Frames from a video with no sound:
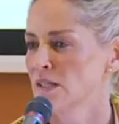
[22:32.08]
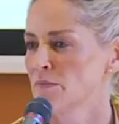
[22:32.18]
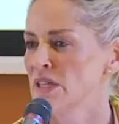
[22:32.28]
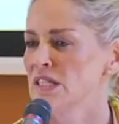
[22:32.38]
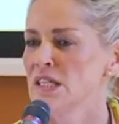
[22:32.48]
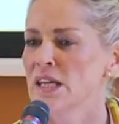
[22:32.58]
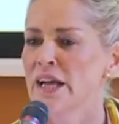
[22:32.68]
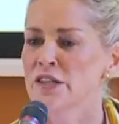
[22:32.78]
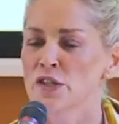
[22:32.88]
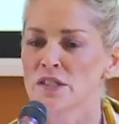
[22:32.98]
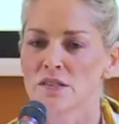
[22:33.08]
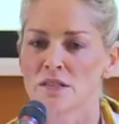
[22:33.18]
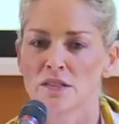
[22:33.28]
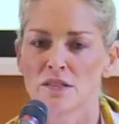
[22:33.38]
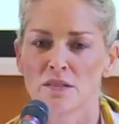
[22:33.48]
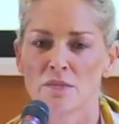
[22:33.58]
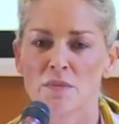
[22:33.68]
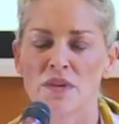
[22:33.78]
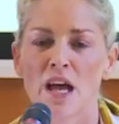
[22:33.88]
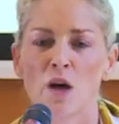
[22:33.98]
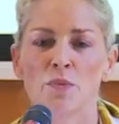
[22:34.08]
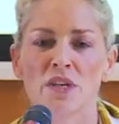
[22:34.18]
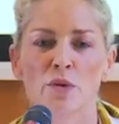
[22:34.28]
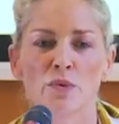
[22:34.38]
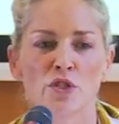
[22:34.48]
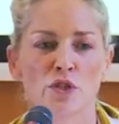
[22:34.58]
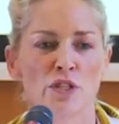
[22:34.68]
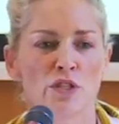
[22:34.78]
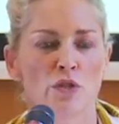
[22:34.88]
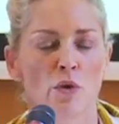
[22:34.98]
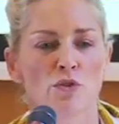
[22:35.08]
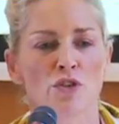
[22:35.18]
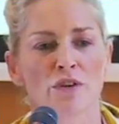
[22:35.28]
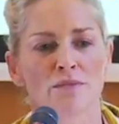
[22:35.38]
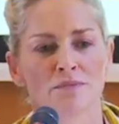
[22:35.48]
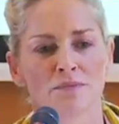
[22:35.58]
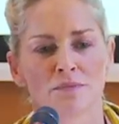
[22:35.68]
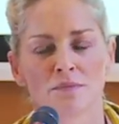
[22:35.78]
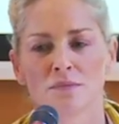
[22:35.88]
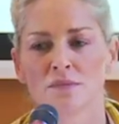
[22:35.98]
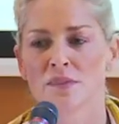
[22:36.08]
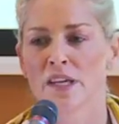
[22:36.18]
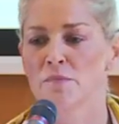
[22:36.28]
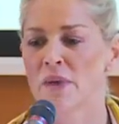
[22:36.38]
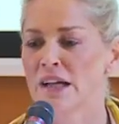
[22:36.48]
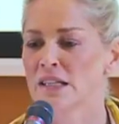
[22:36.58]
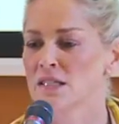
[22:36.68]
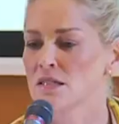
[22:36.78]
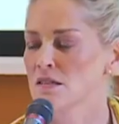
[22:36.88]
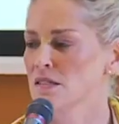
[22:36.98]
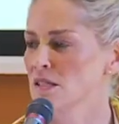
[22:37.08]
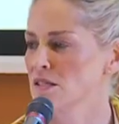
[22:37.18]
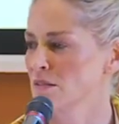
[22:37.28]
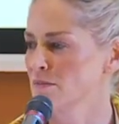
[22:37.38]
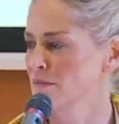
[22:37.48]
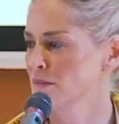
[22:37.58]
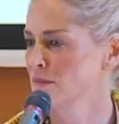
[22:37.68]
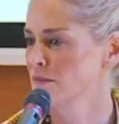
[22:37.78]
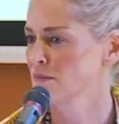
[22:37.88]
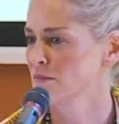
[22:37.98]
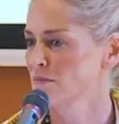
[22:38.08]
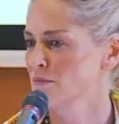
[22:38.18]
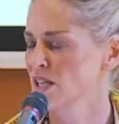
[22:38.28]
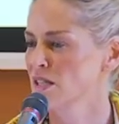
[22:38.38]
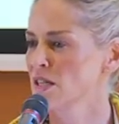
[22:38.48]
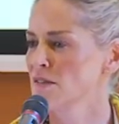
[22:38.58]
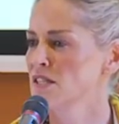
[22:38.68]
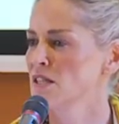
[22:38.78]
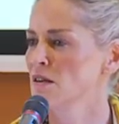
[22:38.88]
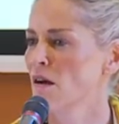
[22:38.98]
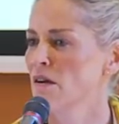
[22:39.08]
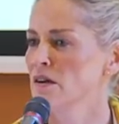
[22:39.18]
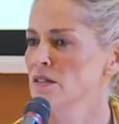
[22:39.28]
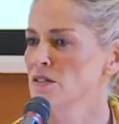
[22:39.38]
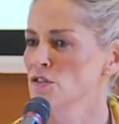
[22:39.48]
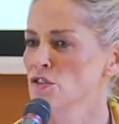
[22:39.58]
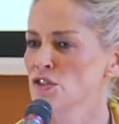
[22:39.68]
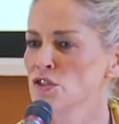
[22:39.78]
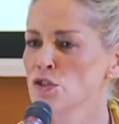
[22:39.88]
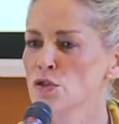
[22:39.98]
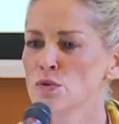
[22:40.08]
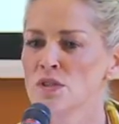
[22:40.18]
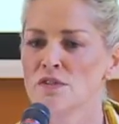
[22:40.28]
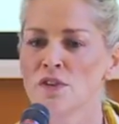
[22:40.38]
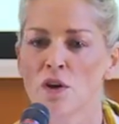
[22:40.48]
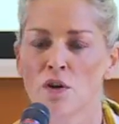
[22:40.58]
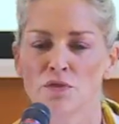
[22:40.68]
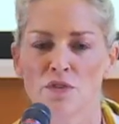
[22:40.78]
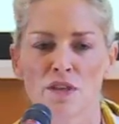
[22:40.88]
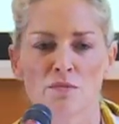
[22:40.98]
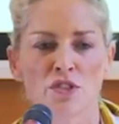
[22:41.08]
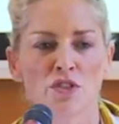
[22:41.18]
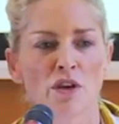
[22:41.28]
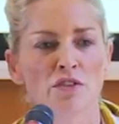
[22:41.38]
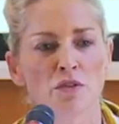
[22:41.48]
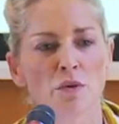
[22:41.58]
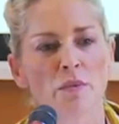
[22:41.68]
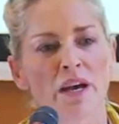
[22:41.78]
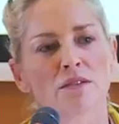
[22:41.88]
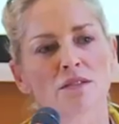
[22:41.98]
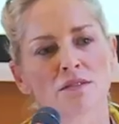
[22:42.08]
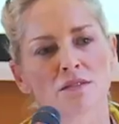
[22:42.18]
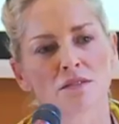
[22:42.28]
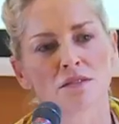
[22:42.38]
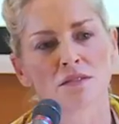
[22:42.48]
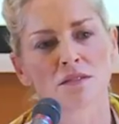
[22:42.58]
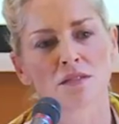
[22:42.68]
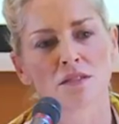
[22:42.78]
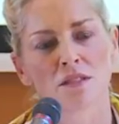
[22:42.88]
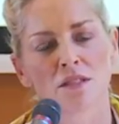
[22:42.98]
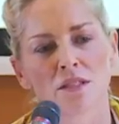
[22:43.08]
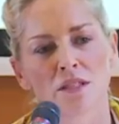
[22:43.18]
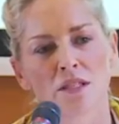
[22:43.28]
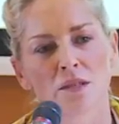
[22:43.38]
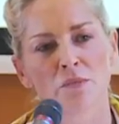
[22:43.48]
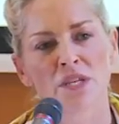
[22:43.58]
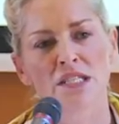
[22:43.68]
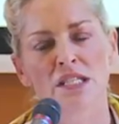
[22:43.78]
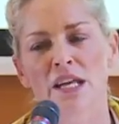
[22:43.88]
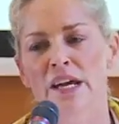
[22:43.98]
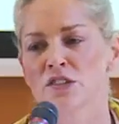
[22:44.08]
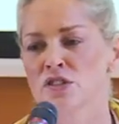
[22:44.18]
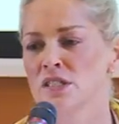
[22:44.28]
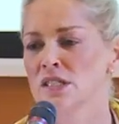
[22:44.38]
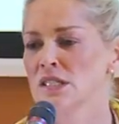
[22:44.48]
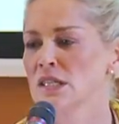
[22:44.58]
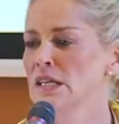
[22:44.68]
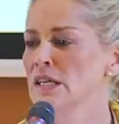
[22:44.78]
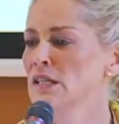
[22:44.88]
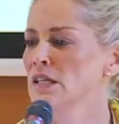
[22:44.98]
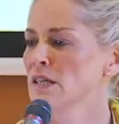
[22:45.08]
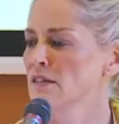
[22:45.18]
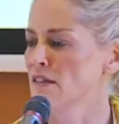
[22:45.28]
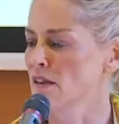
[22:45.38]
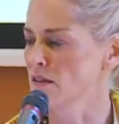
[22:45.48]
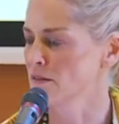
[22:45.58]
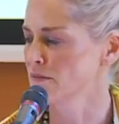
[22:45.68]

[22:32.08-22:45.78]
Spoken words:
Peace in action may be helping a returning soldier get back into the system because they've seen horrors just too difficult for them to talk to you about. Peace in action is a healing thing.